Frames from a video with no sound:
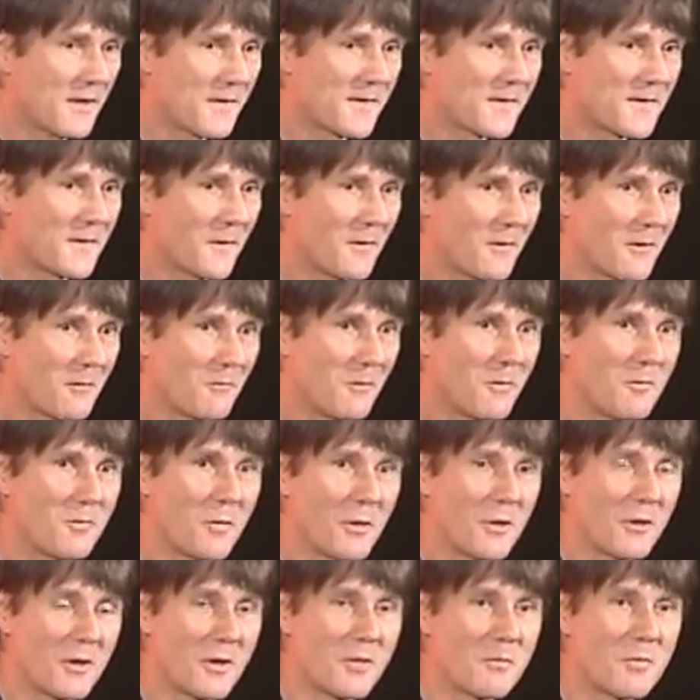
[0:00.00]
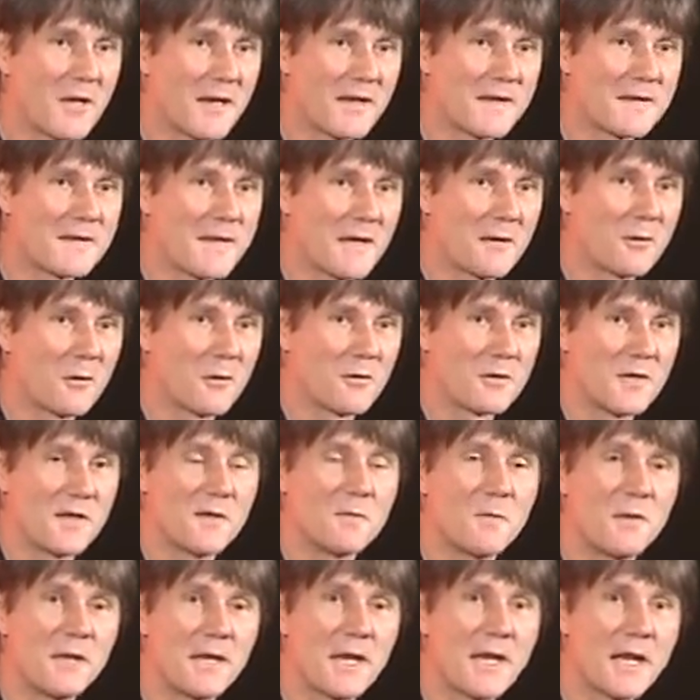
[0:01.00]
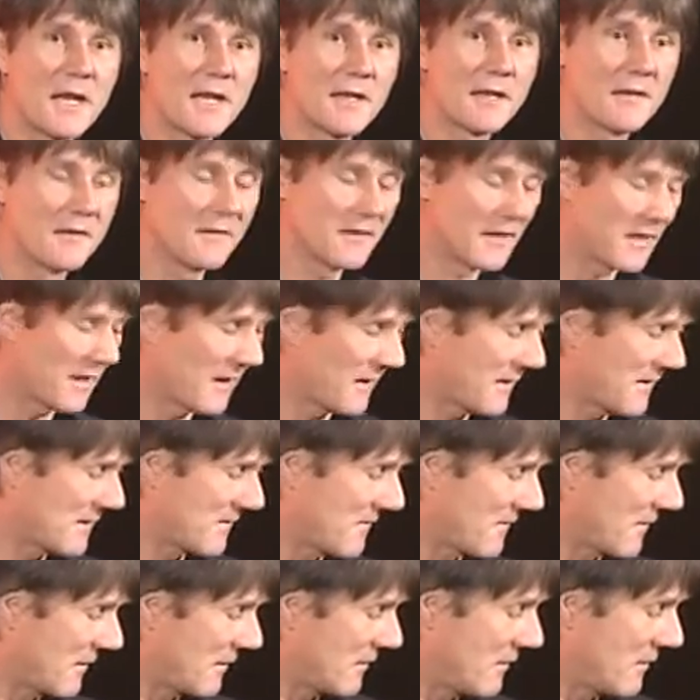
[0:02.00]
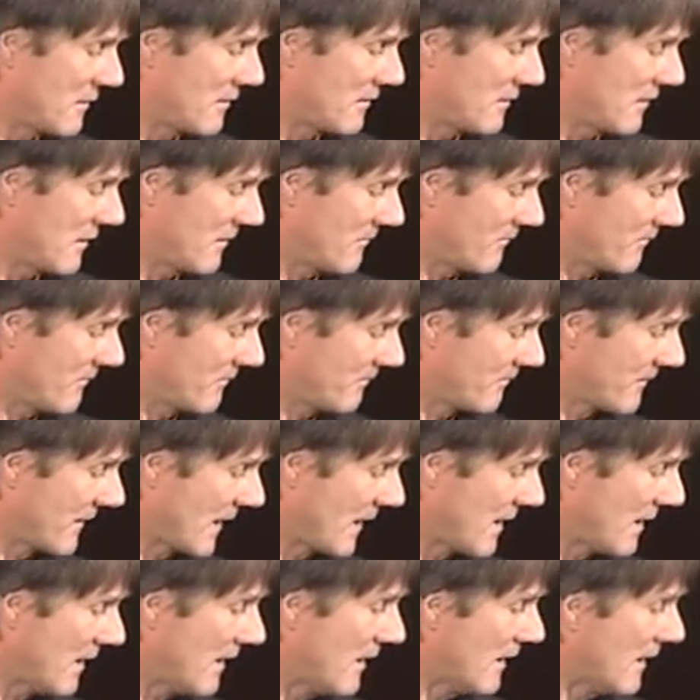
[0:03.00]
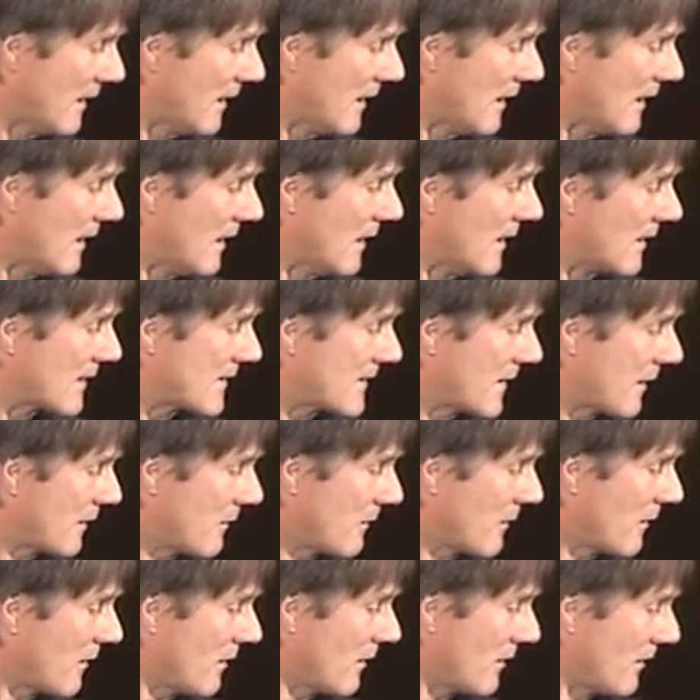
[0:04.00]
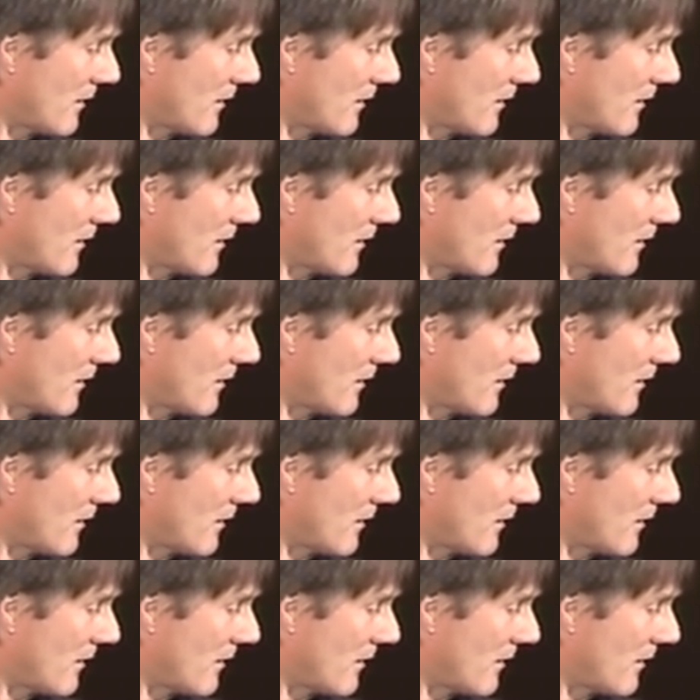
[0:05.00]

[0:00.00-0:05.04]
so that we put the best technologies we can in the hands of the learner. So,